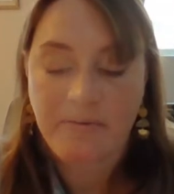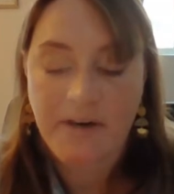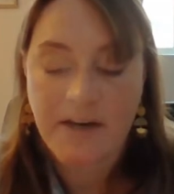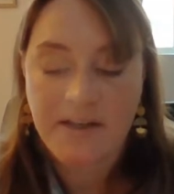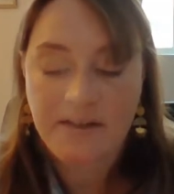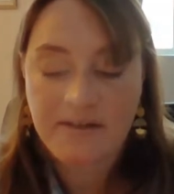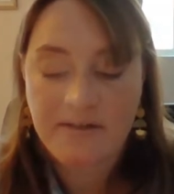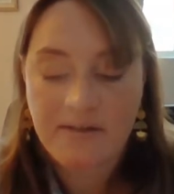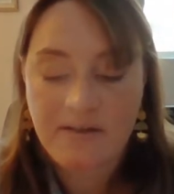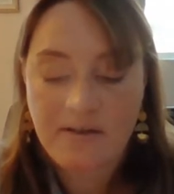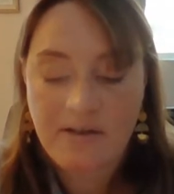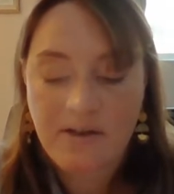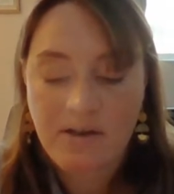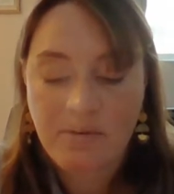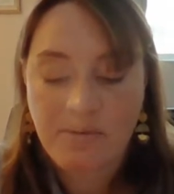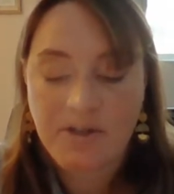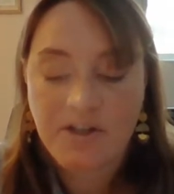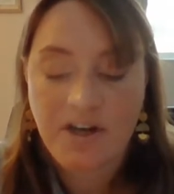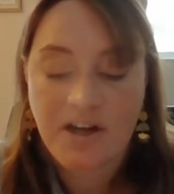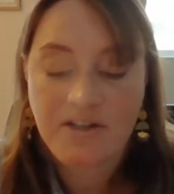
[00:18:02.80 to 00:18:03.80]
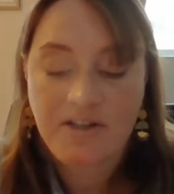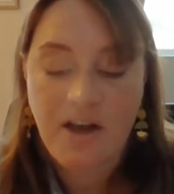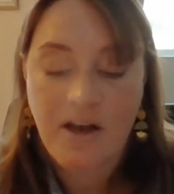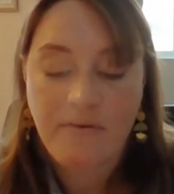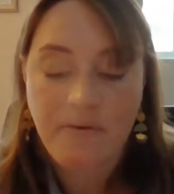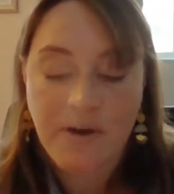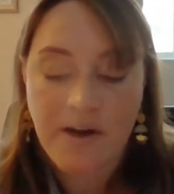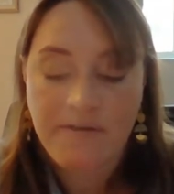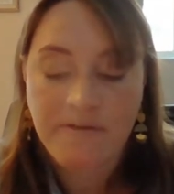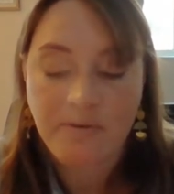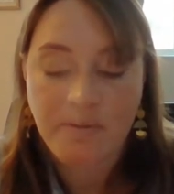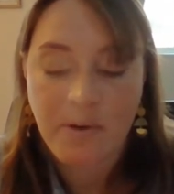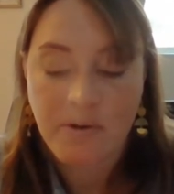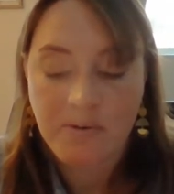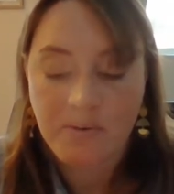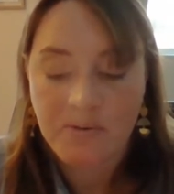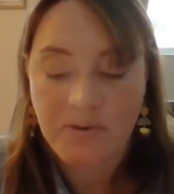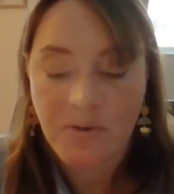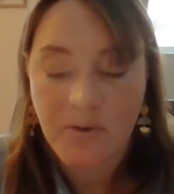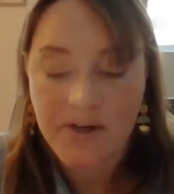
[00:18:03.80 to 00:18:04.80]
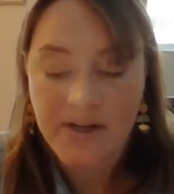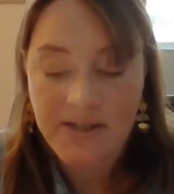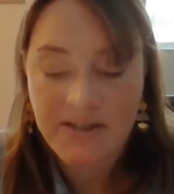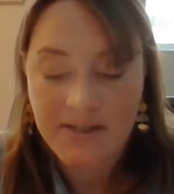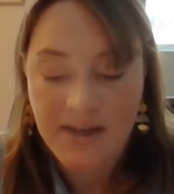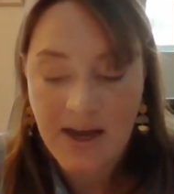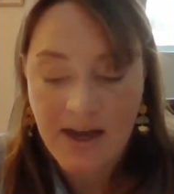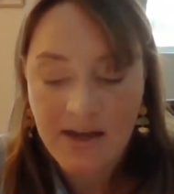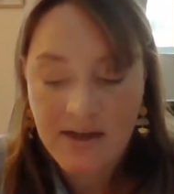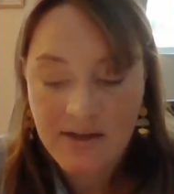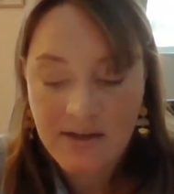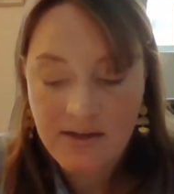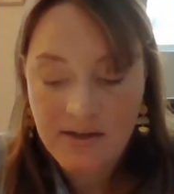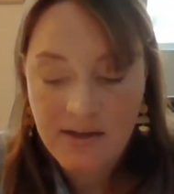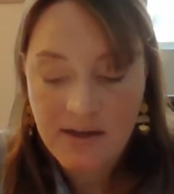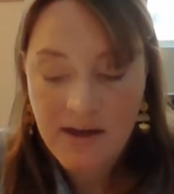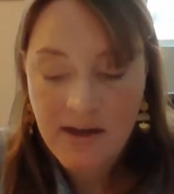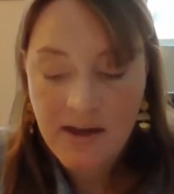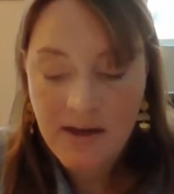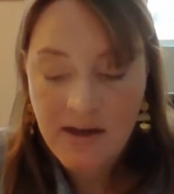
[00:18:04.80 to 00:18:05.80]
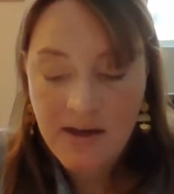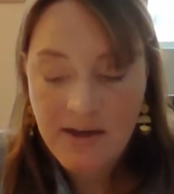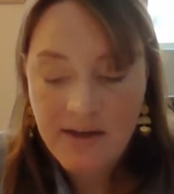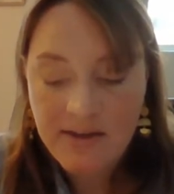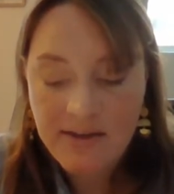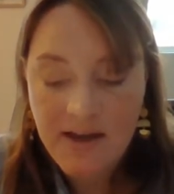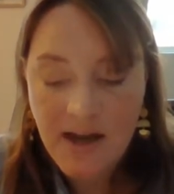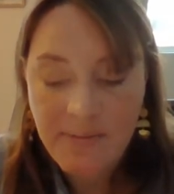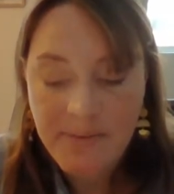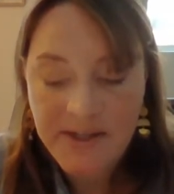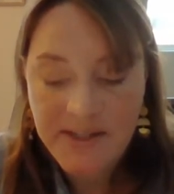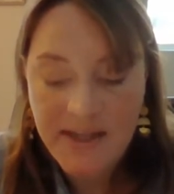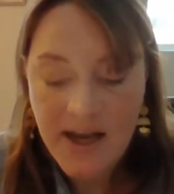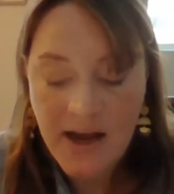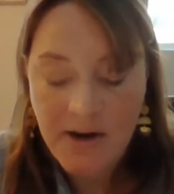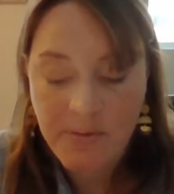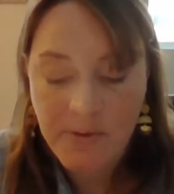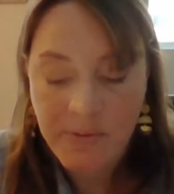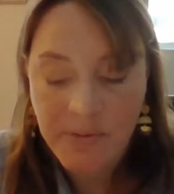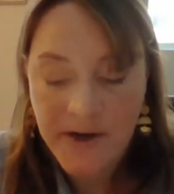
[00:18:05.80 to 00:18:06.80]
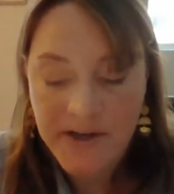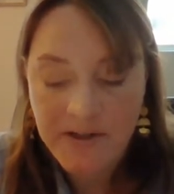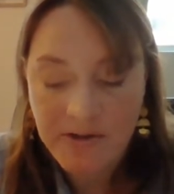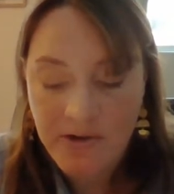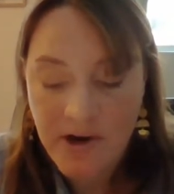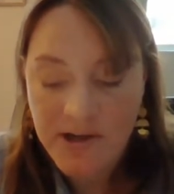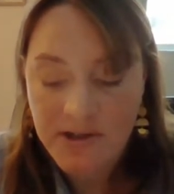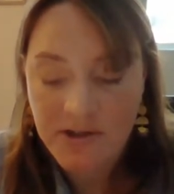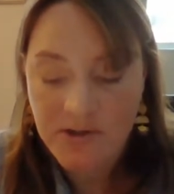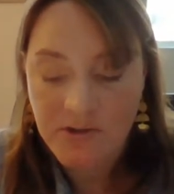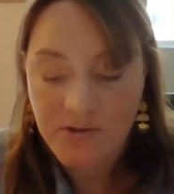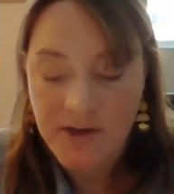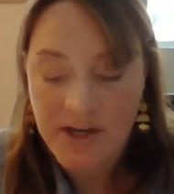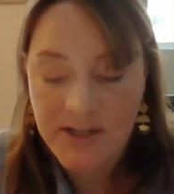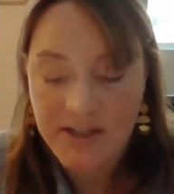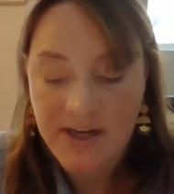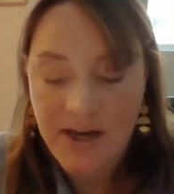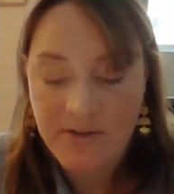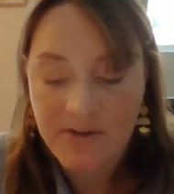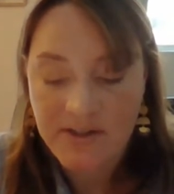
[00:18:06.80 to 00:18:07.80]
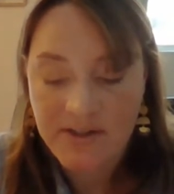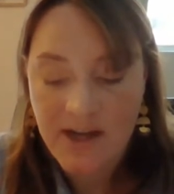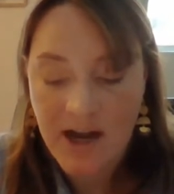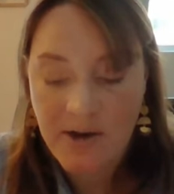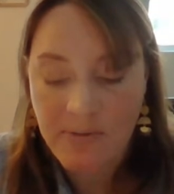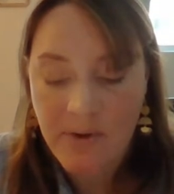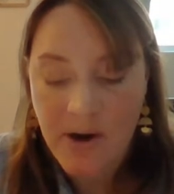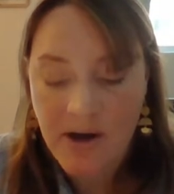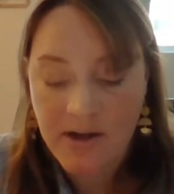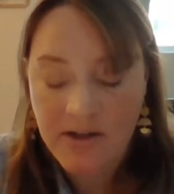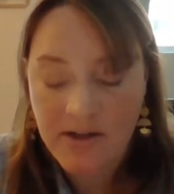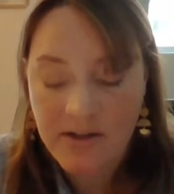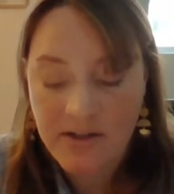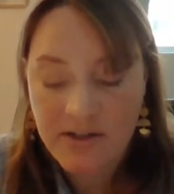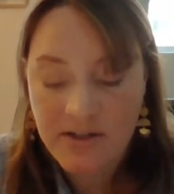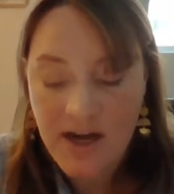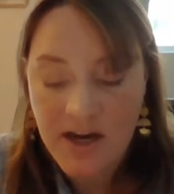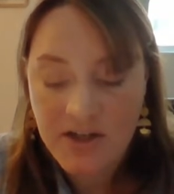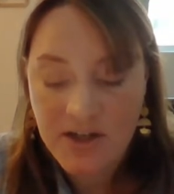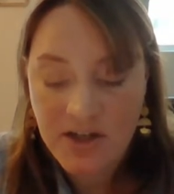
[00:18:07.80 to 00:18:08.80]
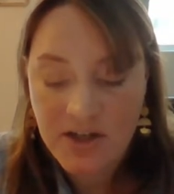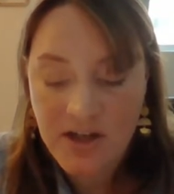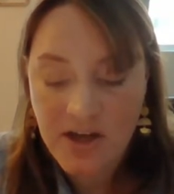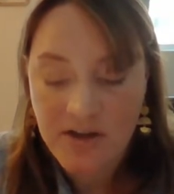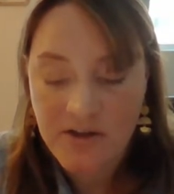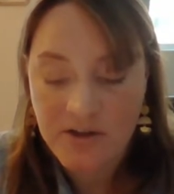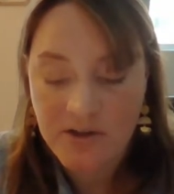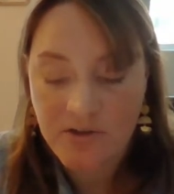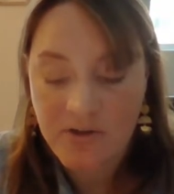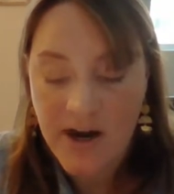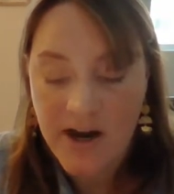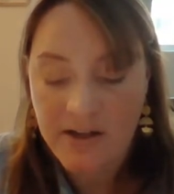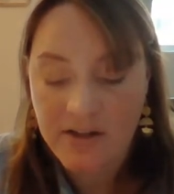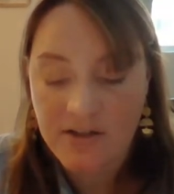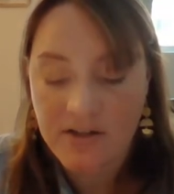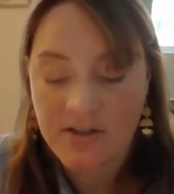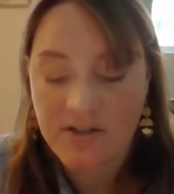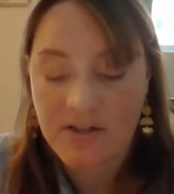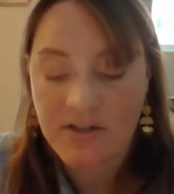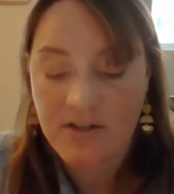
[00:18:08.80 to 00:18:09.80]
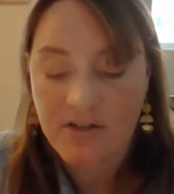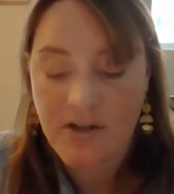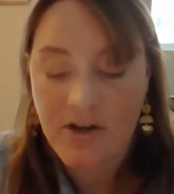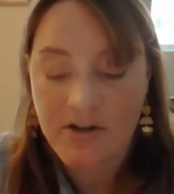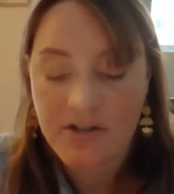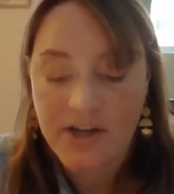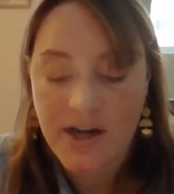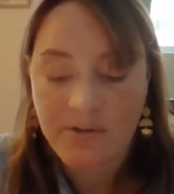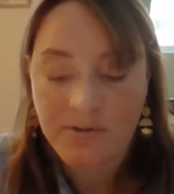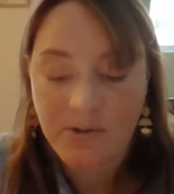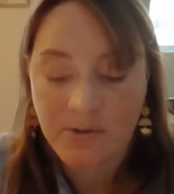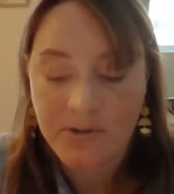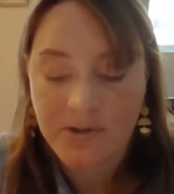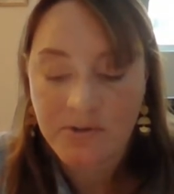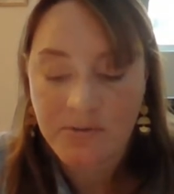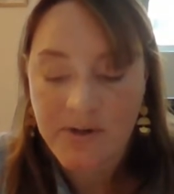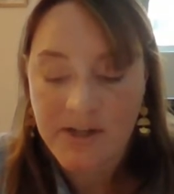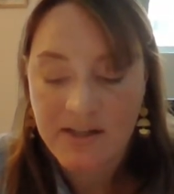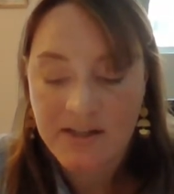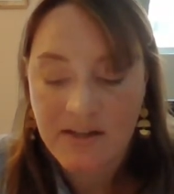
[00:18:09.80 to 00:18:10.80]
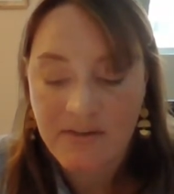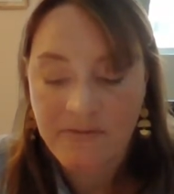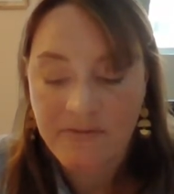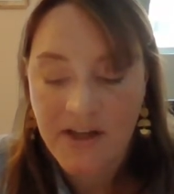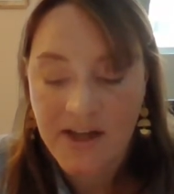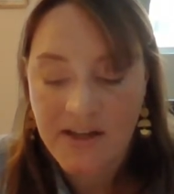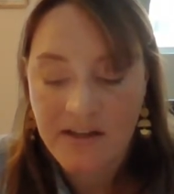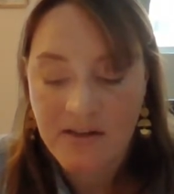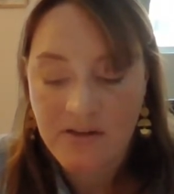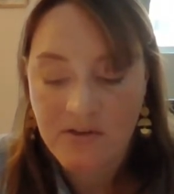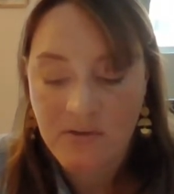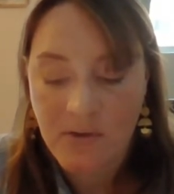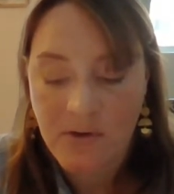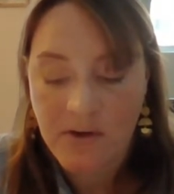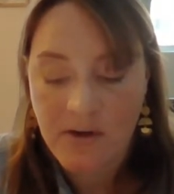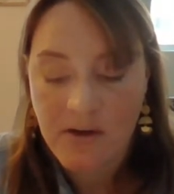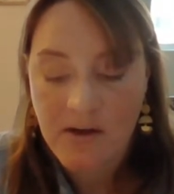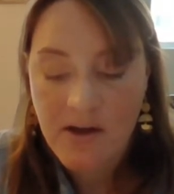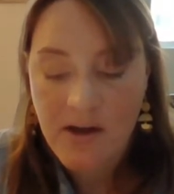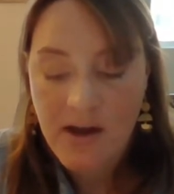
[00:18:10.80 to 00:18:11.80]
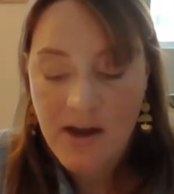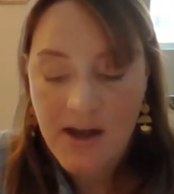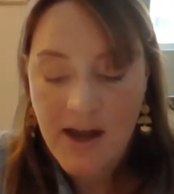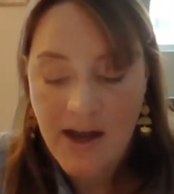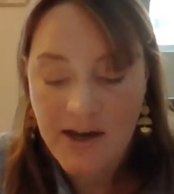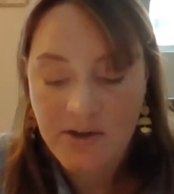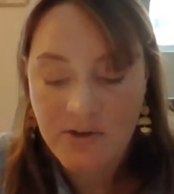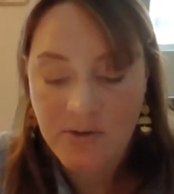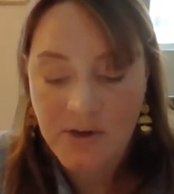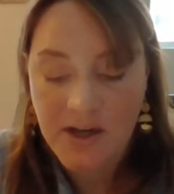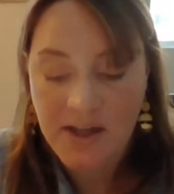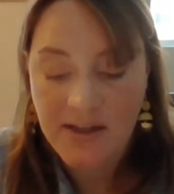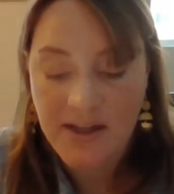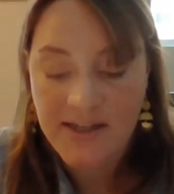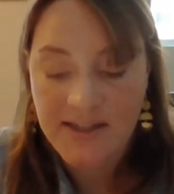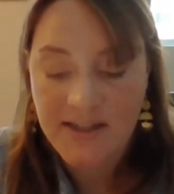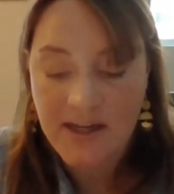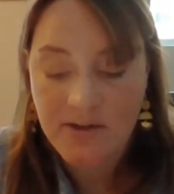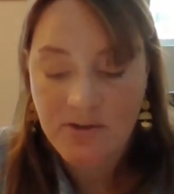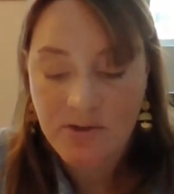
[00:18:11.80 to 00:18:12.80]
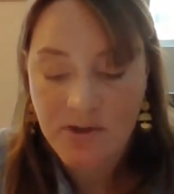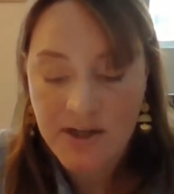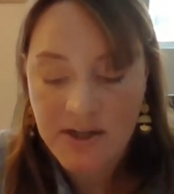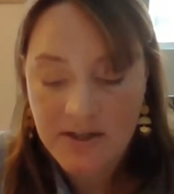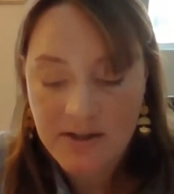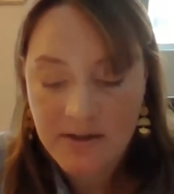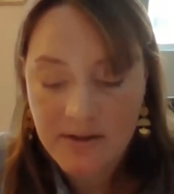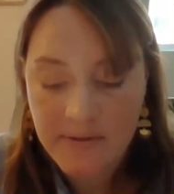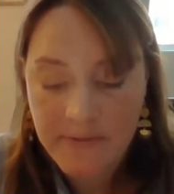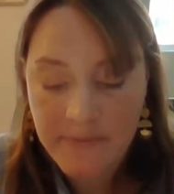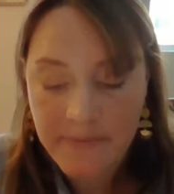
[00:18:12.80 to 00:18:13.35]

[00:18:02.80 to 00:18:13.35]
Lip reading: rings, which cuts off whatever Rose was going to say. Side by side, we race across the street and down the sidewalk, dodging the other stragglers and the large outdoor screens that flank the door entry like sentries.